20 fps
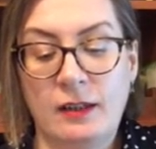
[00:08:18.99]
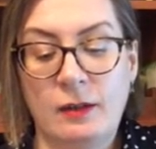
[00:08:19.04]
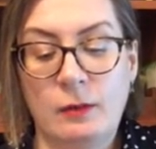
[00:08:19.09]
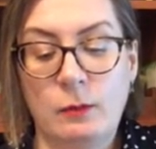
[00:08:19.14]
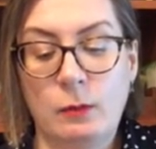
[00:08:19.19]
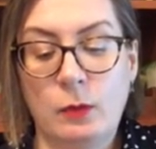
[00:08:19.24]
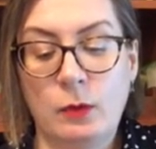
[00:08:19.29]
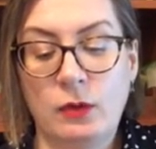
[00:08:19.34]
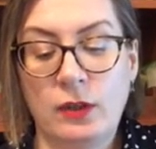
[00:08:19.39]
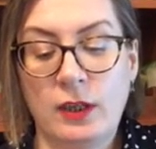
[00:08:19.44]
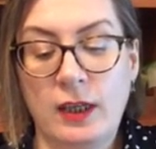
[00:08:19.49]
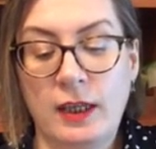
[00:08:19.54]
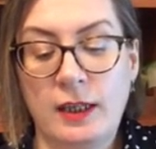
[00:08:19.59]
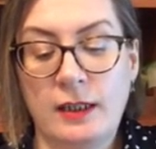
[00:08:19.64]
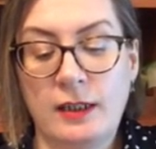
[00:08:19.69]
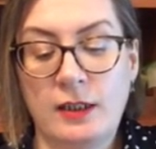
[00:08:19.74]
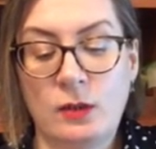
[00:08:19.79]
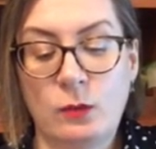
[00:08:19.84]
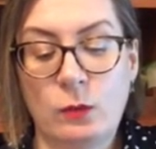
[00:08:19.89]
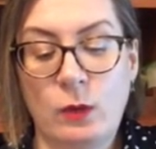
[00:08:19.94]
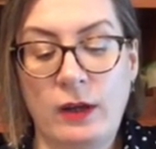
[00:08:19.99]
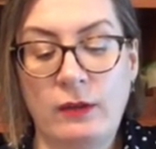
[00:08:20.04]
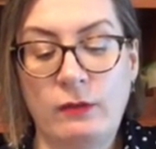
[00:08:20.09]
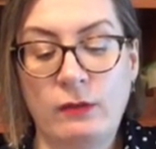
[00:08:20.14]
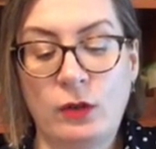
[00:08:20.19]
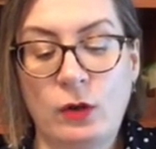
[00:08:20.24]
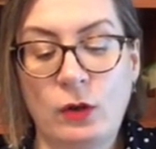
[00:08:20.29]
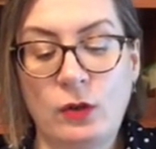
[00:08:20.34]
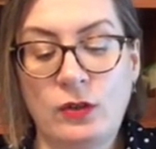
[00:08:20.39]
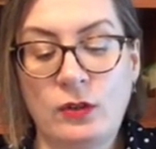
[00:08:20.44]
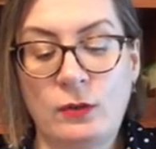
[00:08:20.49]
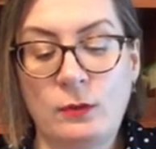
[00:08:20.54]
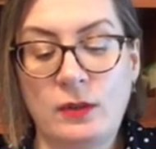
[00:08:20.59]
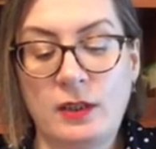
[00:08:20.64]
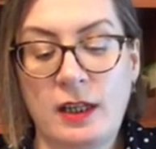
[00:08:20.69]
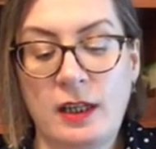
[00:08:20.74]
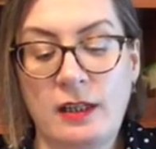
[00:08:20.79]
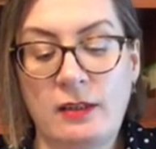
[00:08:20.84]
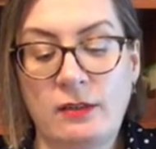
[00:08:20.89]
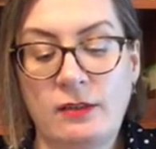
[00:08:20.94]
both he and his wife crossed
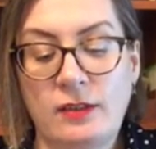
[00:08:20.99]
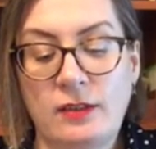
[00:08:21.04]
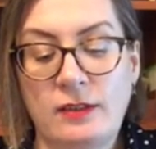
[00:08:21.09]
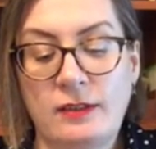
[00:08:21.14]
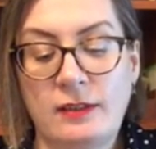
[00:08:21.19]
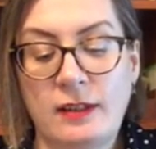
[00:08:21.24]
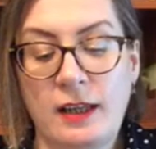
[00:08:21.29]
themselves,